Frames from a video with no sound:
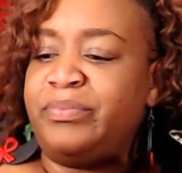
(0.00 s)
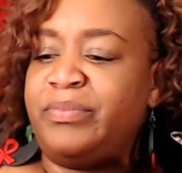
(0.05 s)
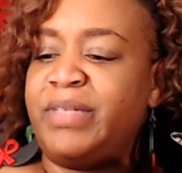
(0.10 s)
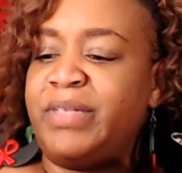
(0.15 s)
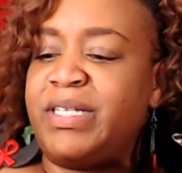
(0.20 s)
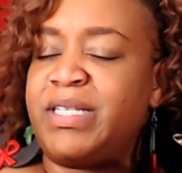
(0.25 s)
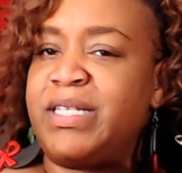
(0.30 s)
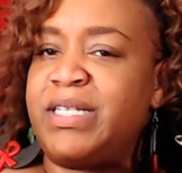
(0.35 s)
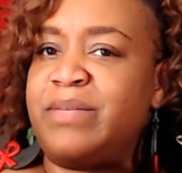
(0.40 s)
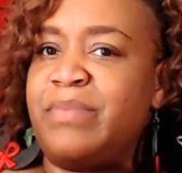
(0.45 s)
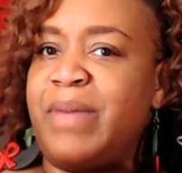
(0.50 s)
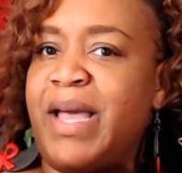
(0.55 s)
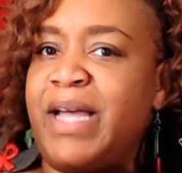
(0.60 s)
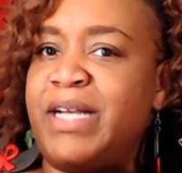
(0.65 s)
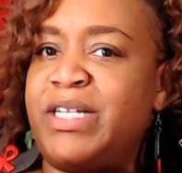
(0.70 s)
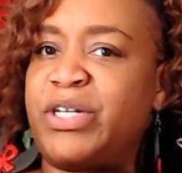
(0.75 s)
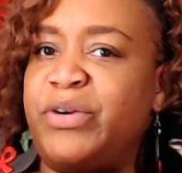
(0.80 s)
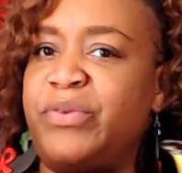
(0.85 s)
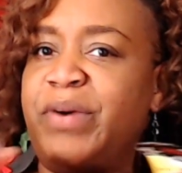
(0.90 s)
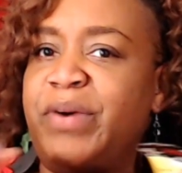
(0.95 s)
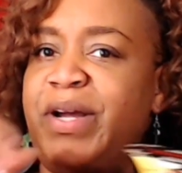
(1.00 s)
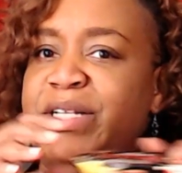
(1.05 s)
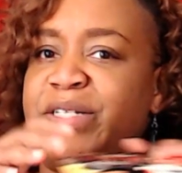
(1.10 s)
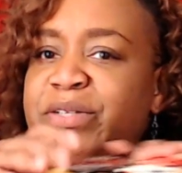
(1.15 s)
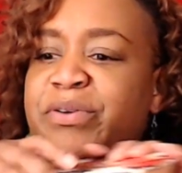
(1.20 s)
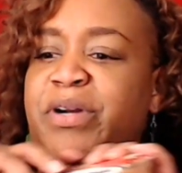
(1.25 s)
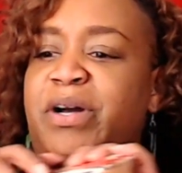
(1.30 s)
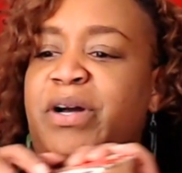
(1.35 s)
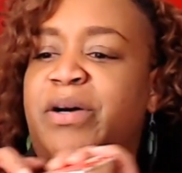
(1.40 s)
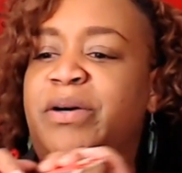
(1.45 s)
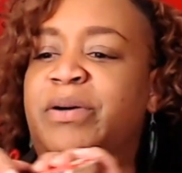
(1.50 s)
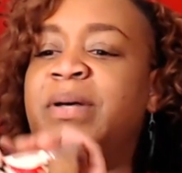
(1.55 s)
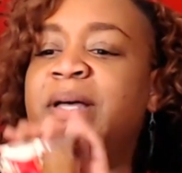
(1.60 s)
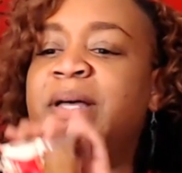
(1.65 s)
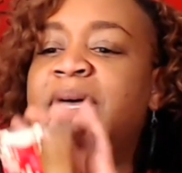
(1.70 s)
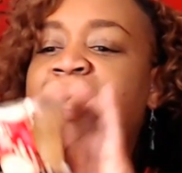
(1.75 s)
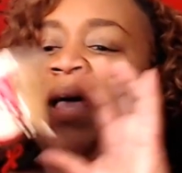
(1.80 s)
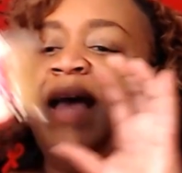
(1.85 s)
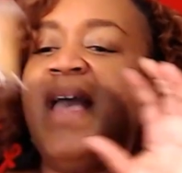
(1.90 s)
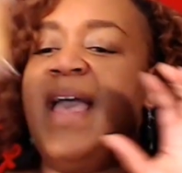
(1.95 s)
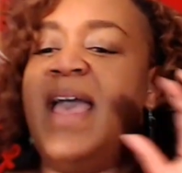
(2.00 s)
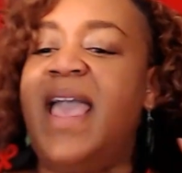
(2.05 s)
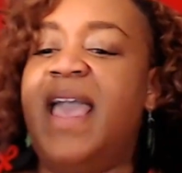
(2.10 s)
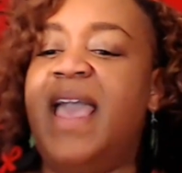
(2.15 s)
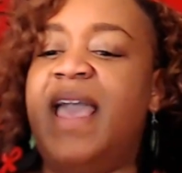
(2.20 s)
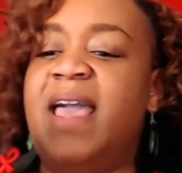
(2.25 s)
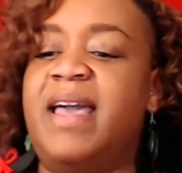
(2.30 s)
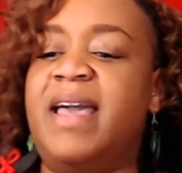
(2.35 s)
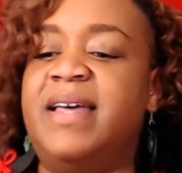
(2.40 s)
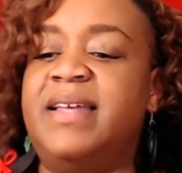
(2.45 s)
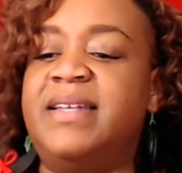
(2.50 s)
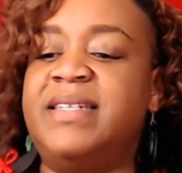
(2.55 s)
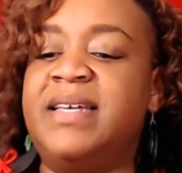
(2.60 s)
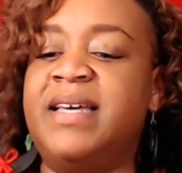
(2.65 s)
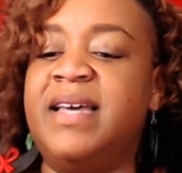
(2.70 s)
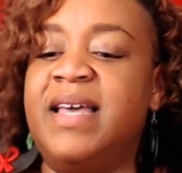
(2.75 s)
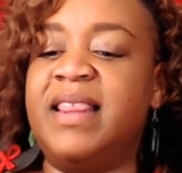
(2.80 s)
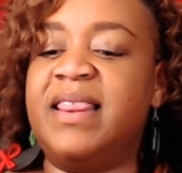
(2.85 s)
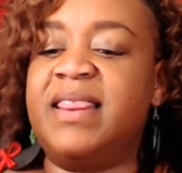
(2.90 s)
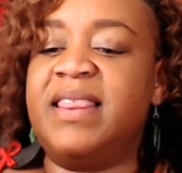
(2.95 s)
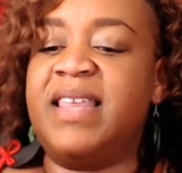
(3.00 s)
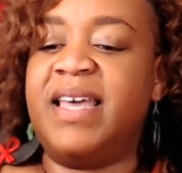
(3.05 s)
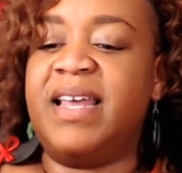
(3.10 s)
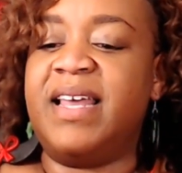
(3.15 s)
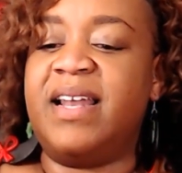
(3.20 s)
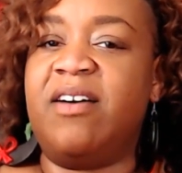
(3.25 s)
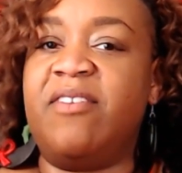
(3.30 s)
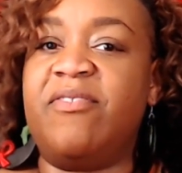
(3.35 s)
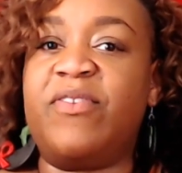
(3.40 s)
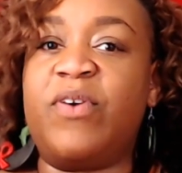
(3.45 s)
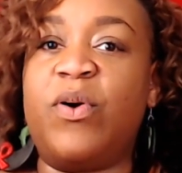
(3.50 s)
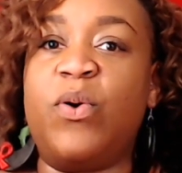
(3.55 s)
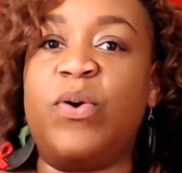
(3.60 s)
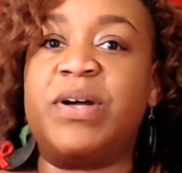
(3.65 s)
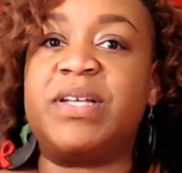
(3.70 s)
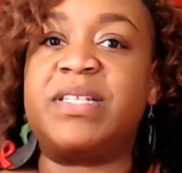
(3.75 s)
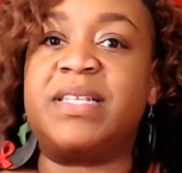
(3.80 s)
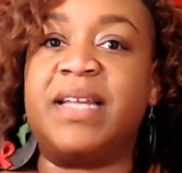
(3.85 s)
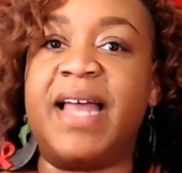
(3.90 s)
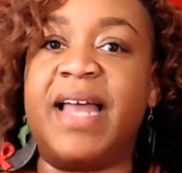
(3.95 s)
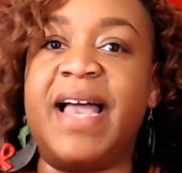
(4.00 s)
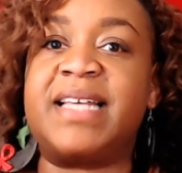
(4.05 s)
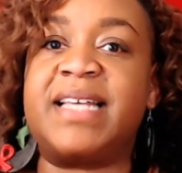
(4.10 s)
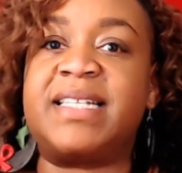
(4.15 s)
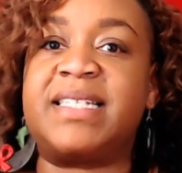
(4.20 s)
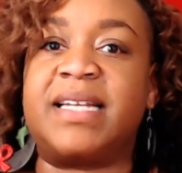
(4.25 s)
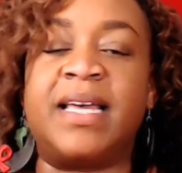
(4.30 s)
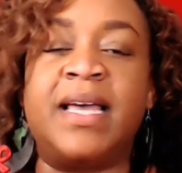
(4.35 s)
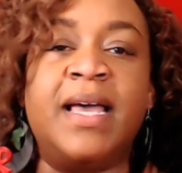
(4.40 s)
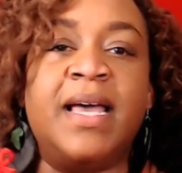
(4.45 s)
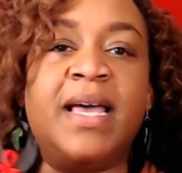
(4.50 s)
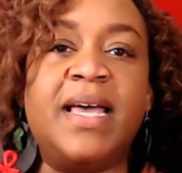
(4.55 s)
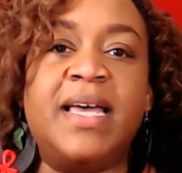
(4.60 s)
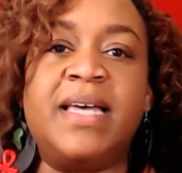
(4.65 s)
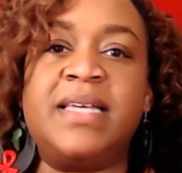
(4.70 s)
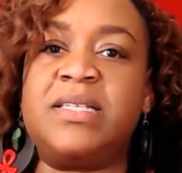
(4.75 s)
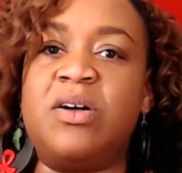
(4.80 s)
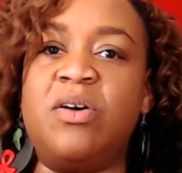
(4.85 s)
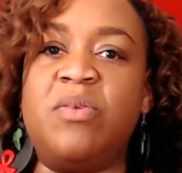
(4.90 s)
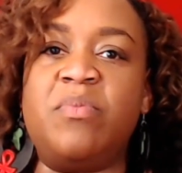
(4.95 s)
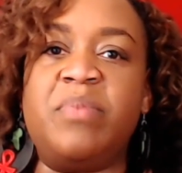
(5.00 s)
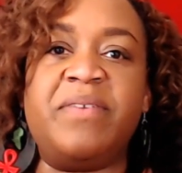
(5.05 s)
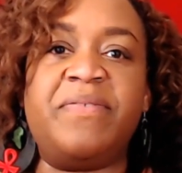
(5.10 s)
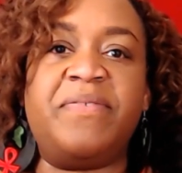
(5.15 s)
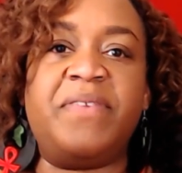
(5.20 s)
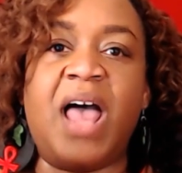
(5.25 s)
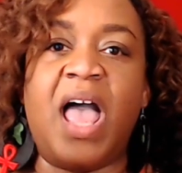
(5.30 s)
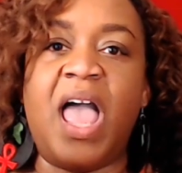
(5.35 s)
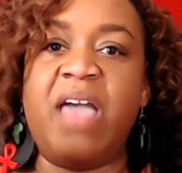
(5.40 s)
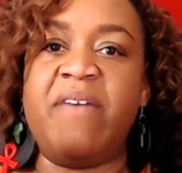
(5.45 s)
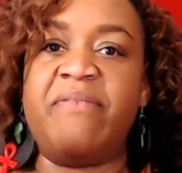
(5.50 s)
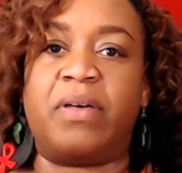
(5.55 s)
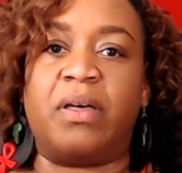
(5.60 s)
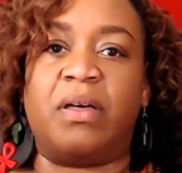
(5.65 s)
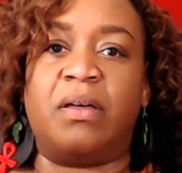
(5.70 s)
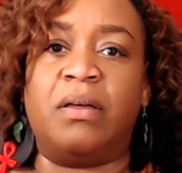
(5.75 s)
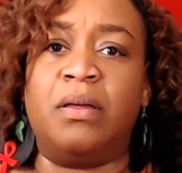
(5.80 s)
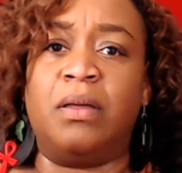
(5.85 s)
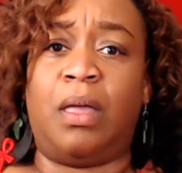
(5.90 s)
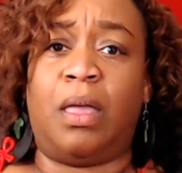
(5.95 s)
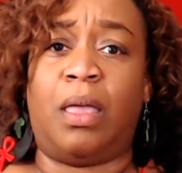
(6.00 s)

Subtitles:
Is this match correct or no? And then, of course, lastly, it's going to be flavor.